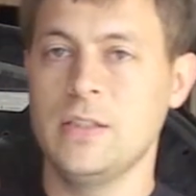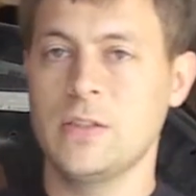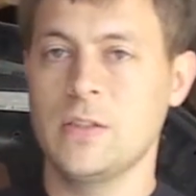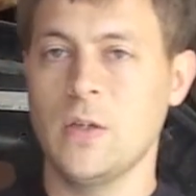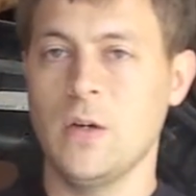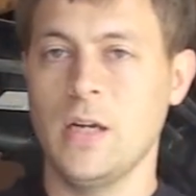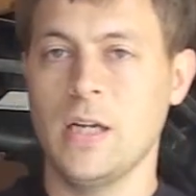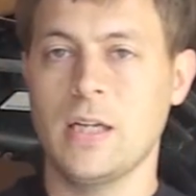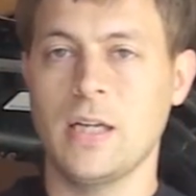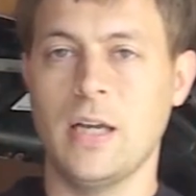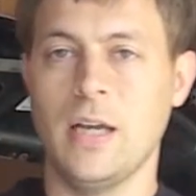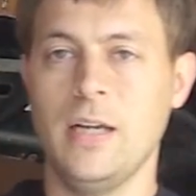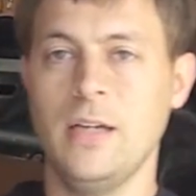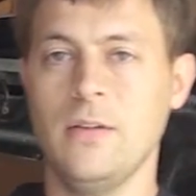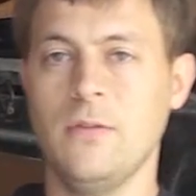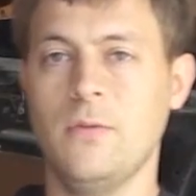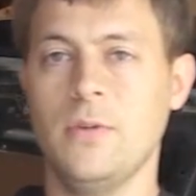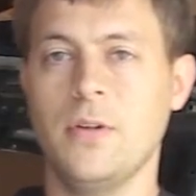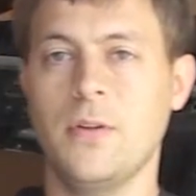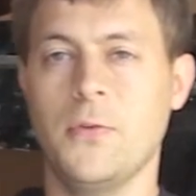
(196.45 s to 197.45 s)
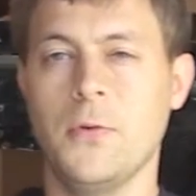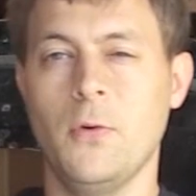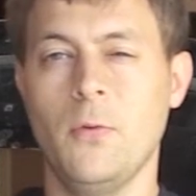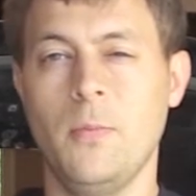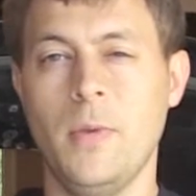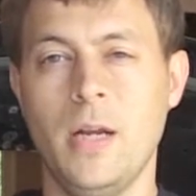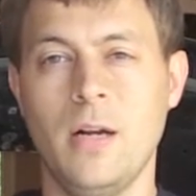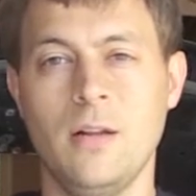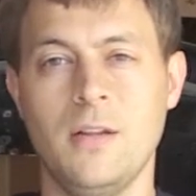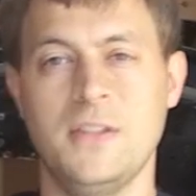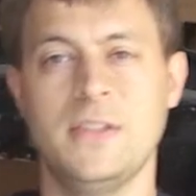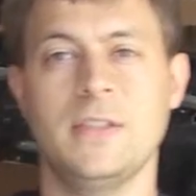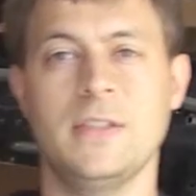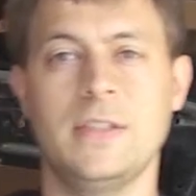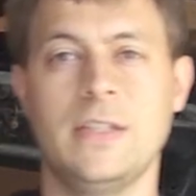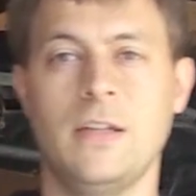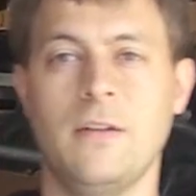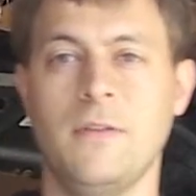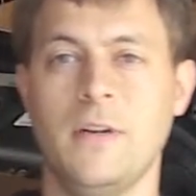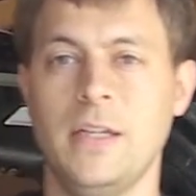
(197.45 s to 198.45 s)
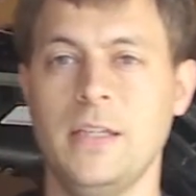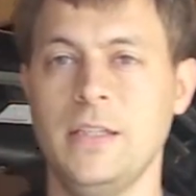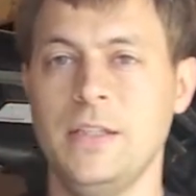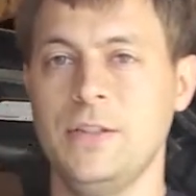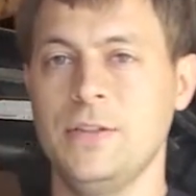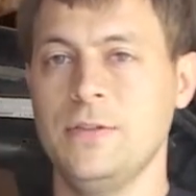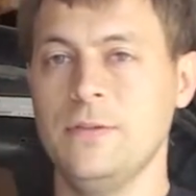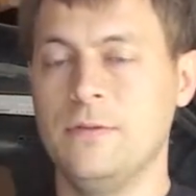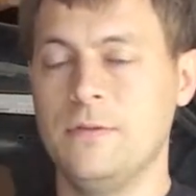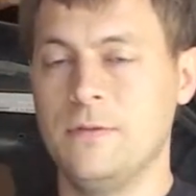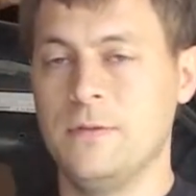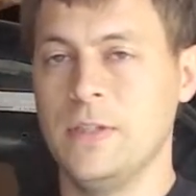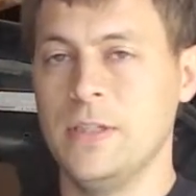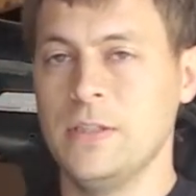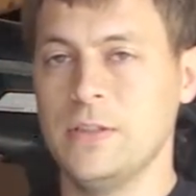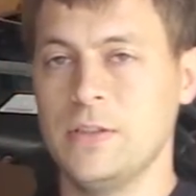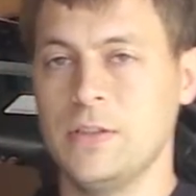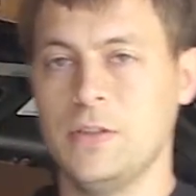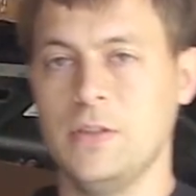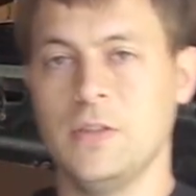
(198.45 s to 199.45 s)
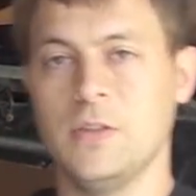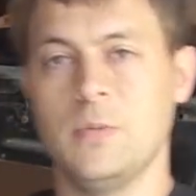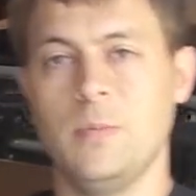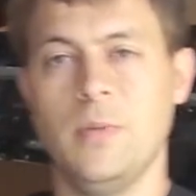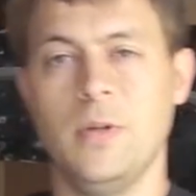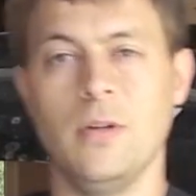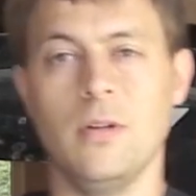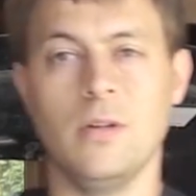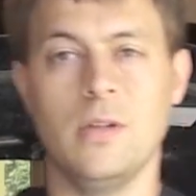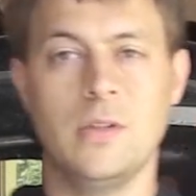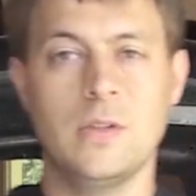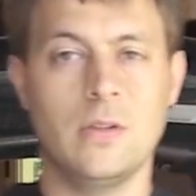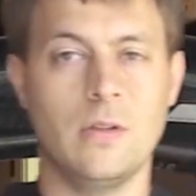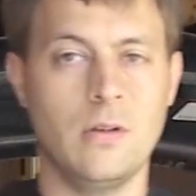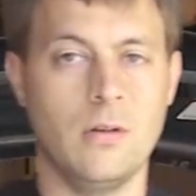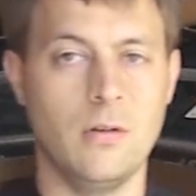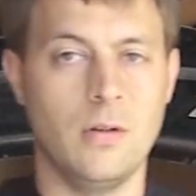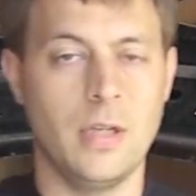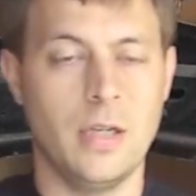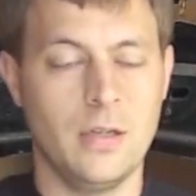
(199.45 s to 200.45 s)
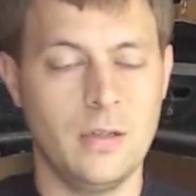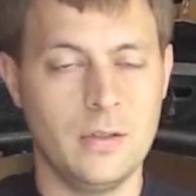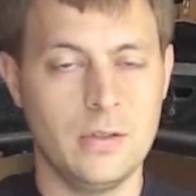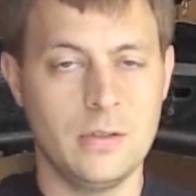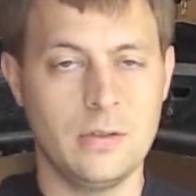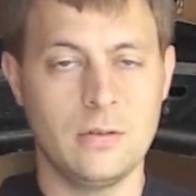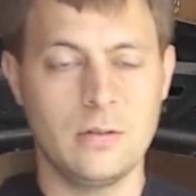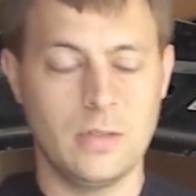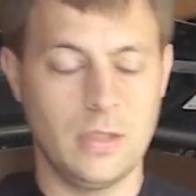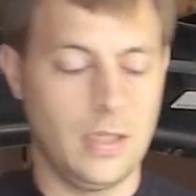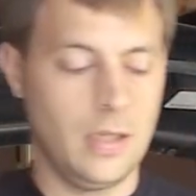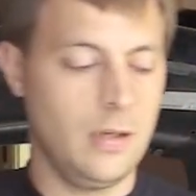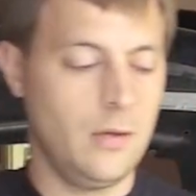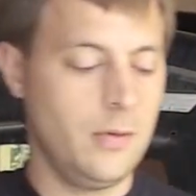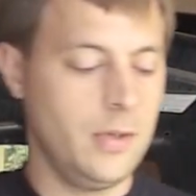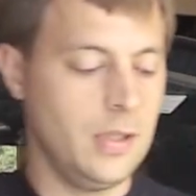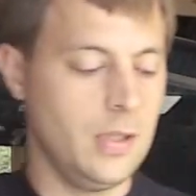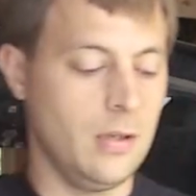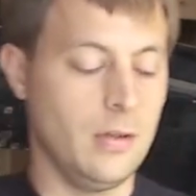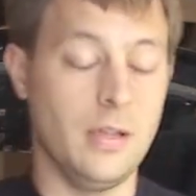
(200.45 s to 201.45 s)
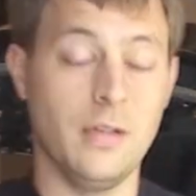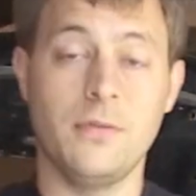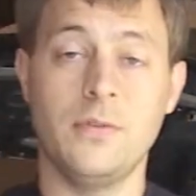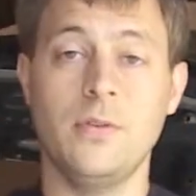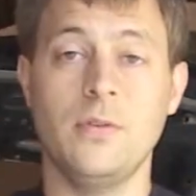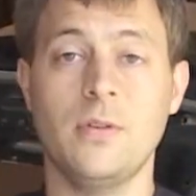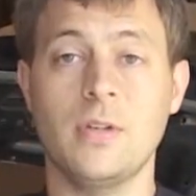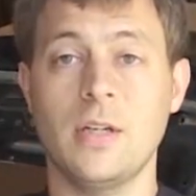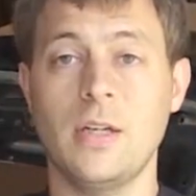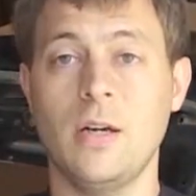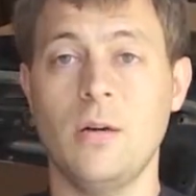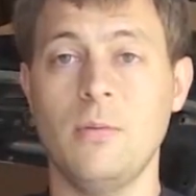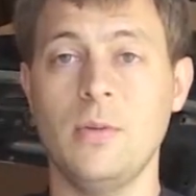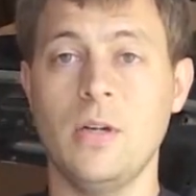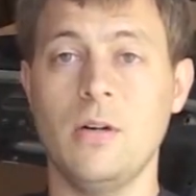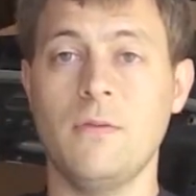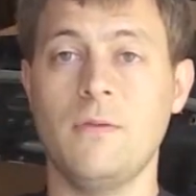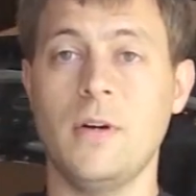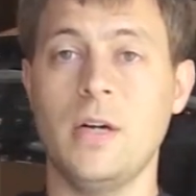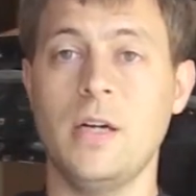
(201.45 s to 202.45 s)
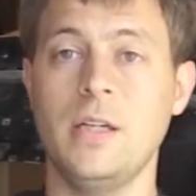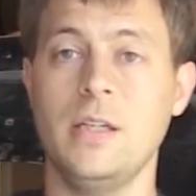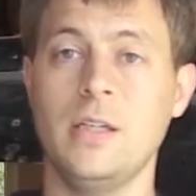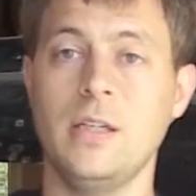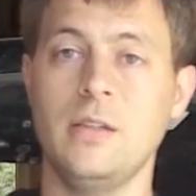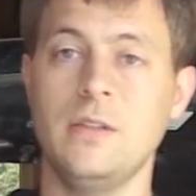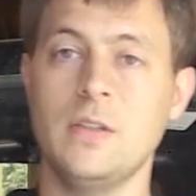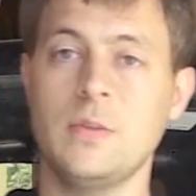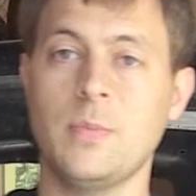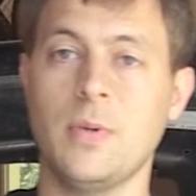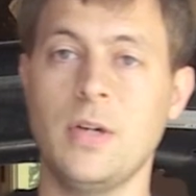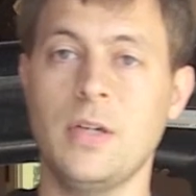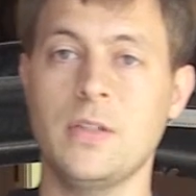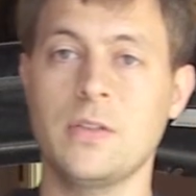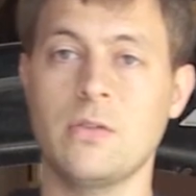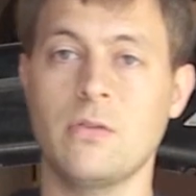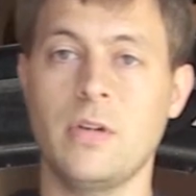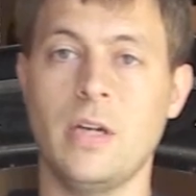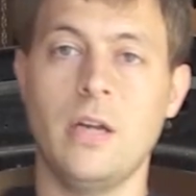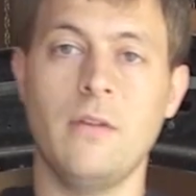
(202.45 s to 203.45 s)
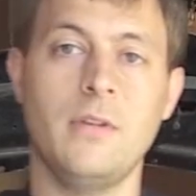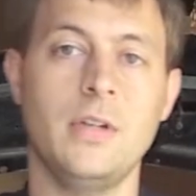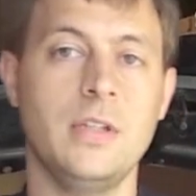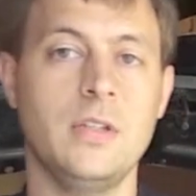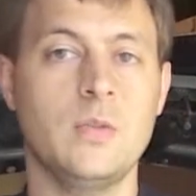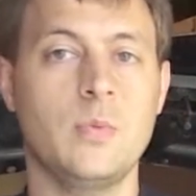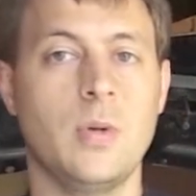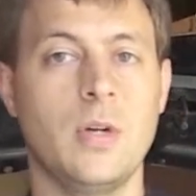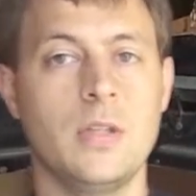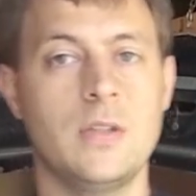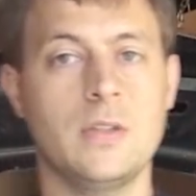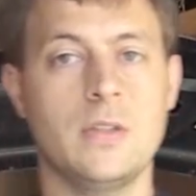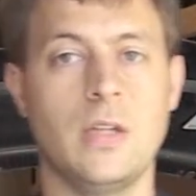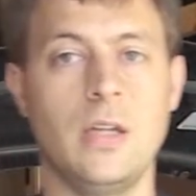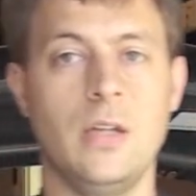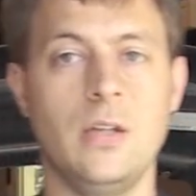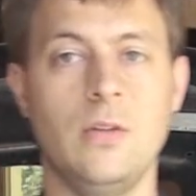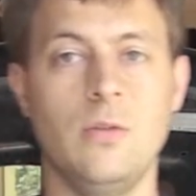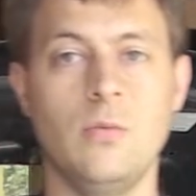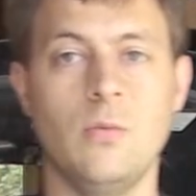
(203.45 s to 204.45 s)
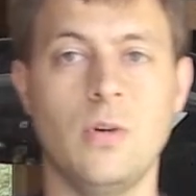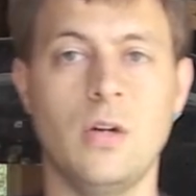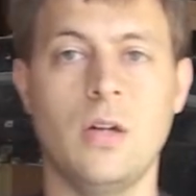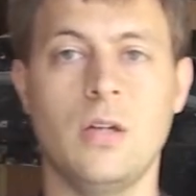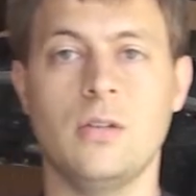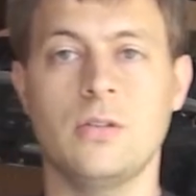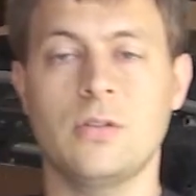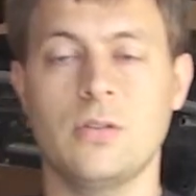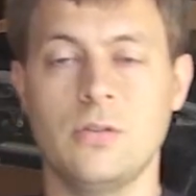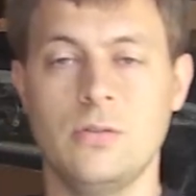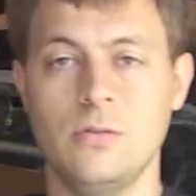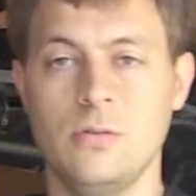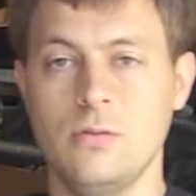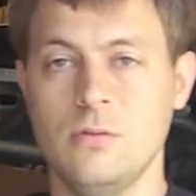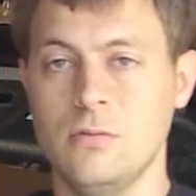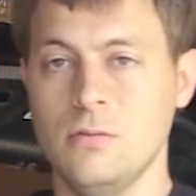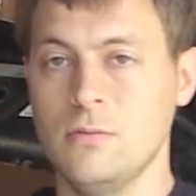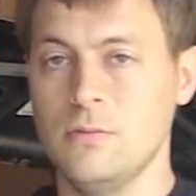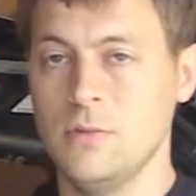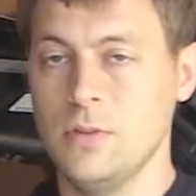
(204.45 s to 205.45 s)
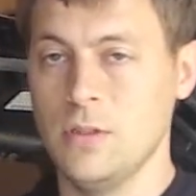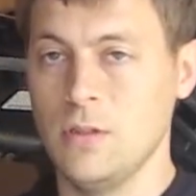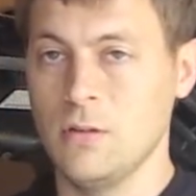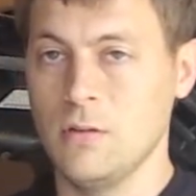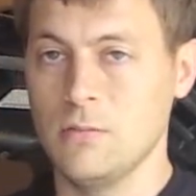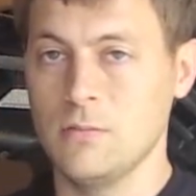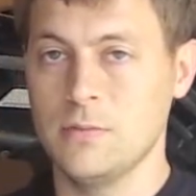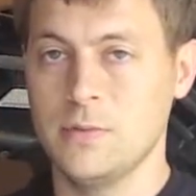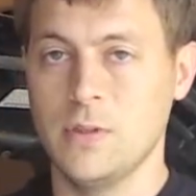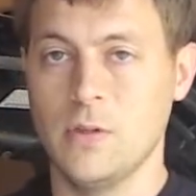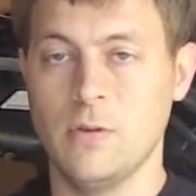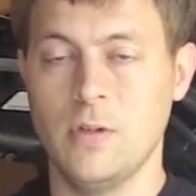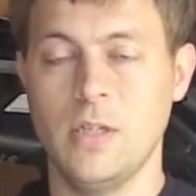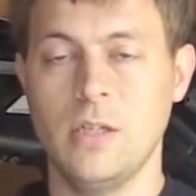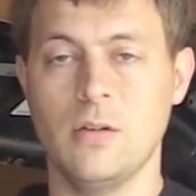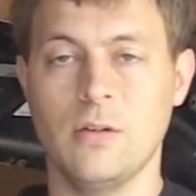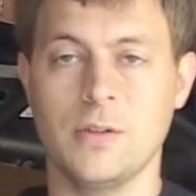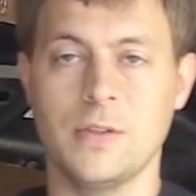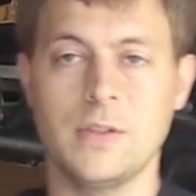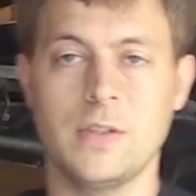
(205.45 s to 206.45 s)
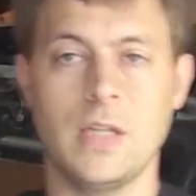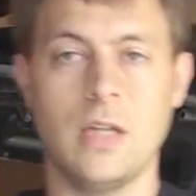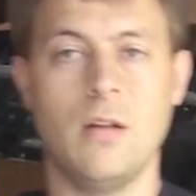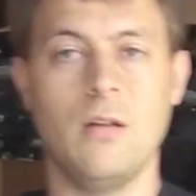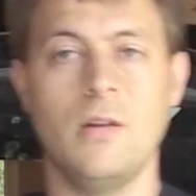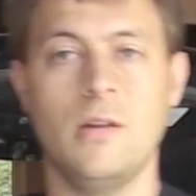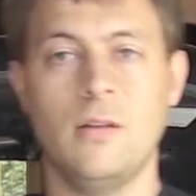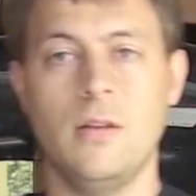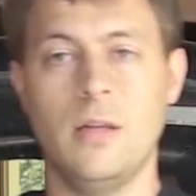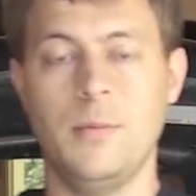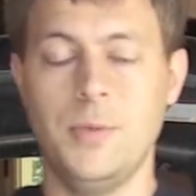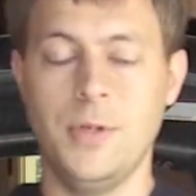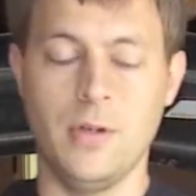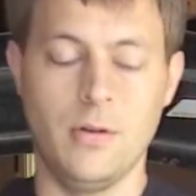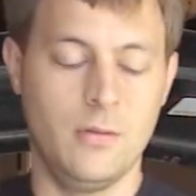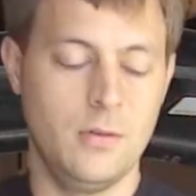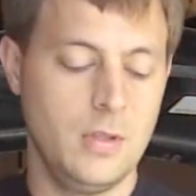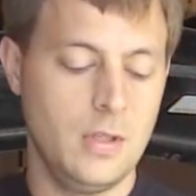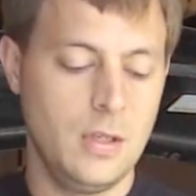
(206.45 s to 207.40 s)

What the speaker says: So I kind of went through, made a list of stuff I need to finish this build. So here we go. If you can help me out finding any of these parts or have any of these parts that you want to, you know, donate or sell, let me know.